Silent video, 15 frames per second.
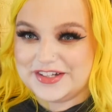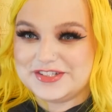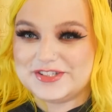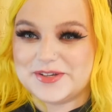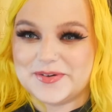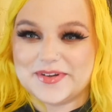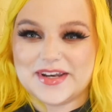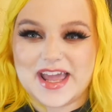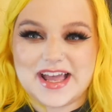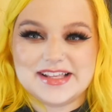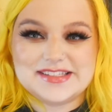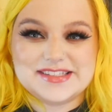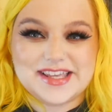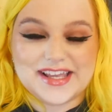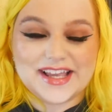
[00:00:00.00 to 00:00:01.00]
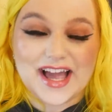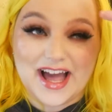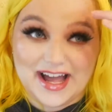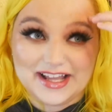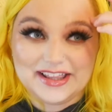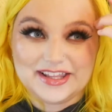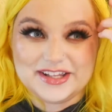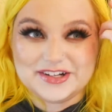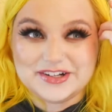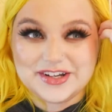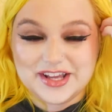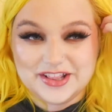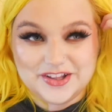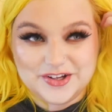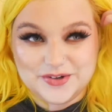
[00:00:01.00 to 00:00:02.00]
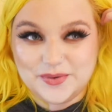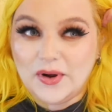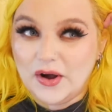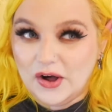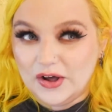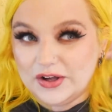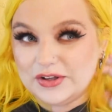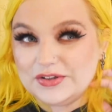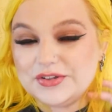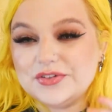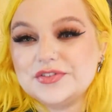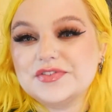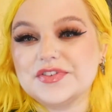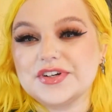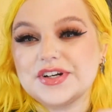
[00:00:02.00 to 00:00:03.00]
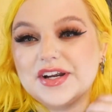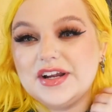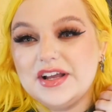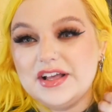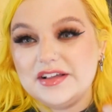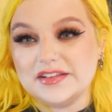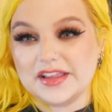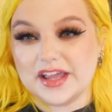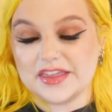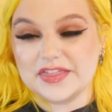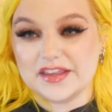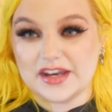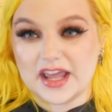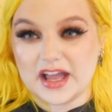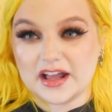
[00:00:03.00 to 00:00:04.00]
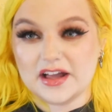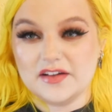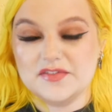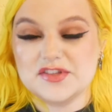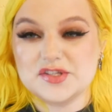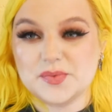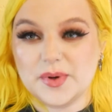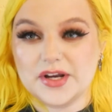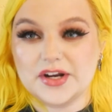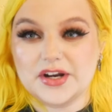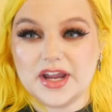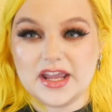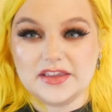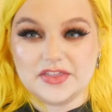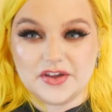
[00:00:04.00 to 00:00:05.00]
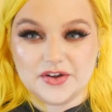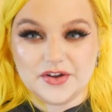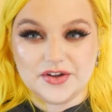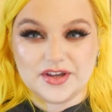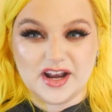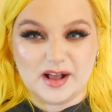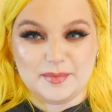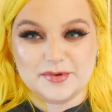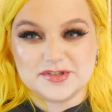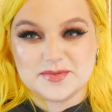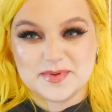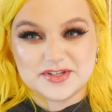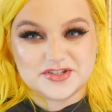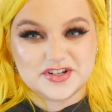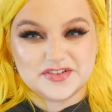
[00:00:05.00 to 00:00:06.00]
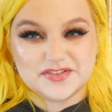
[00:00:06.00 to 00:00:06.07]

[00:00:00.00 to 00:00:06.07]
So it has like highlighter yellow all over like the neck of the sweater and the hood. I'll post a picture